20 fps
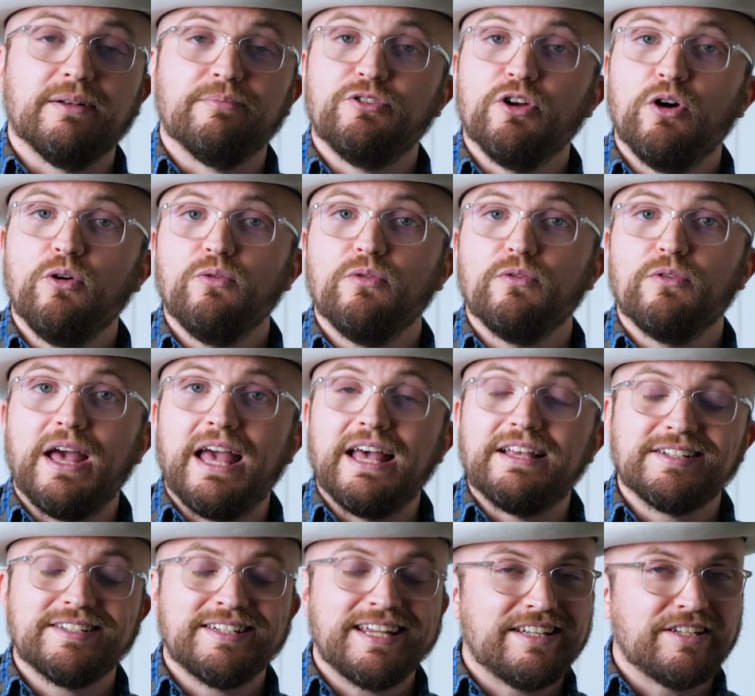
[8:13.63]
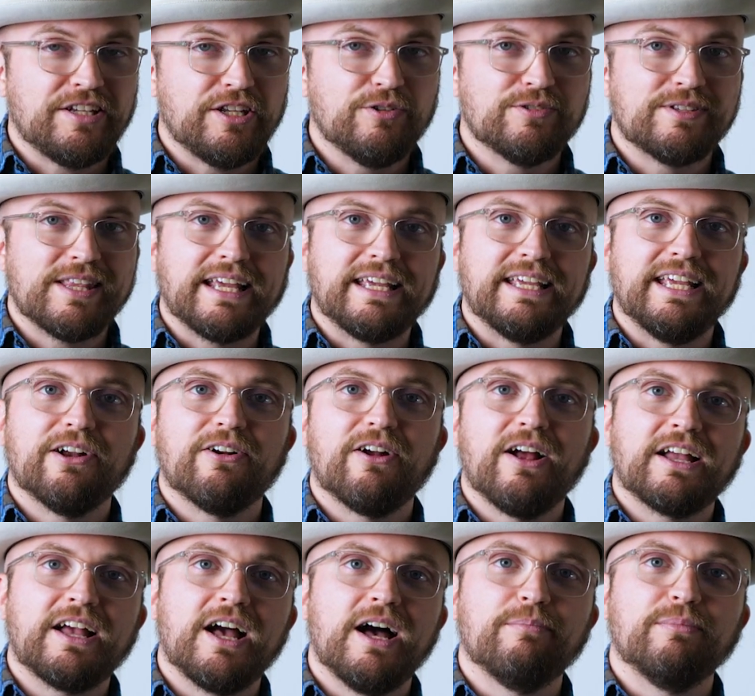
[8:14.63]
don't hesitate to use that gear
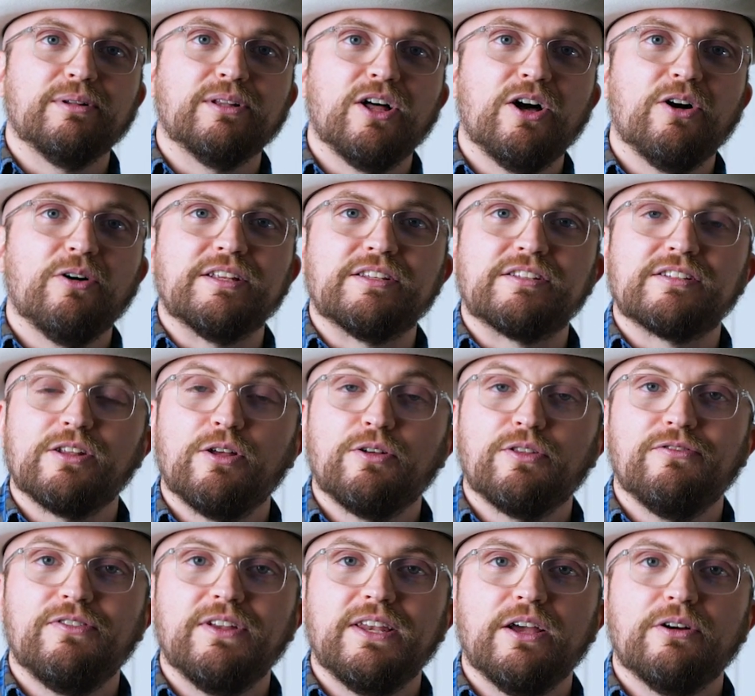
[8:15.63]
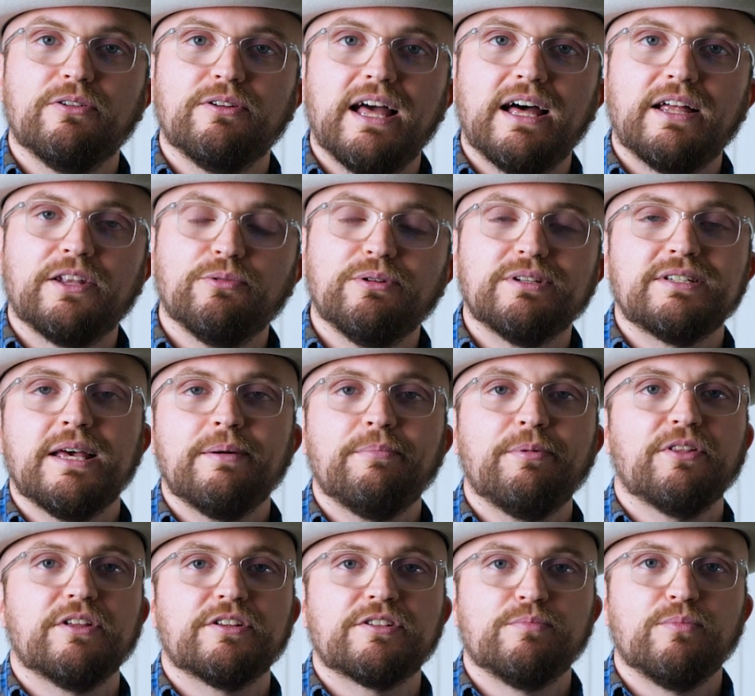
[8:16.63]
icon below and slow the video down to a
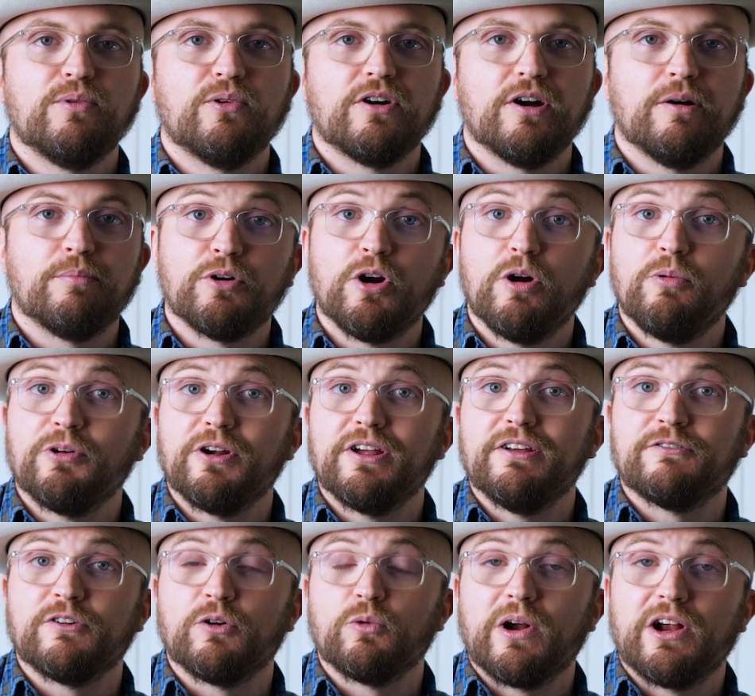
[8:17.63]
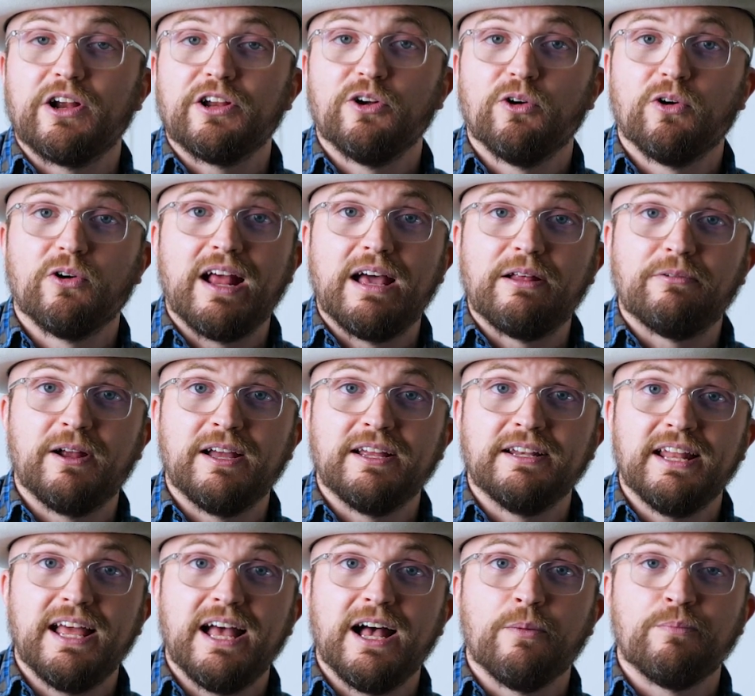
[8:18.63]
tempo that's more appropriate for where you're at
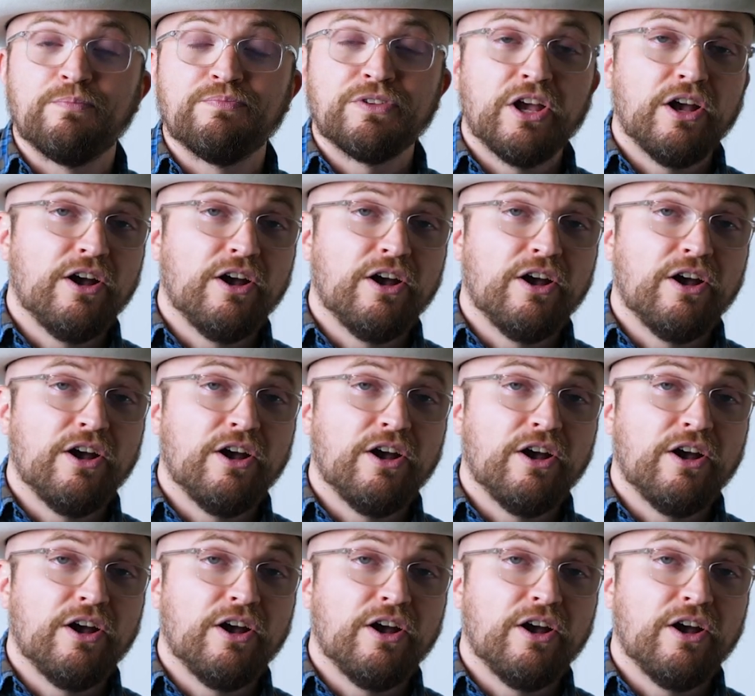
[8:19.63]
right now.